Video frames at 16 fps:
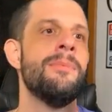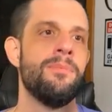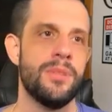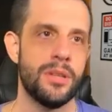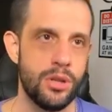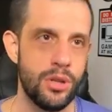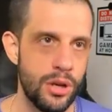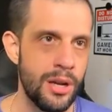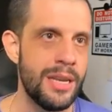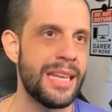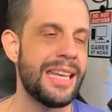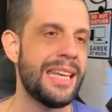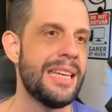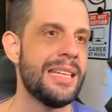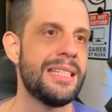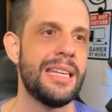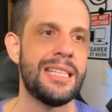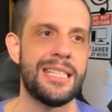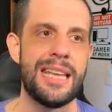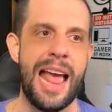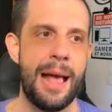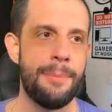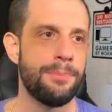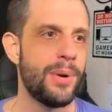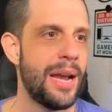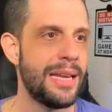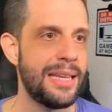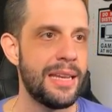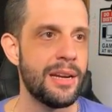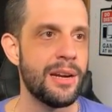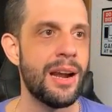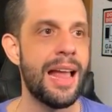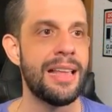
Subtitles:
Good, easy snap right here,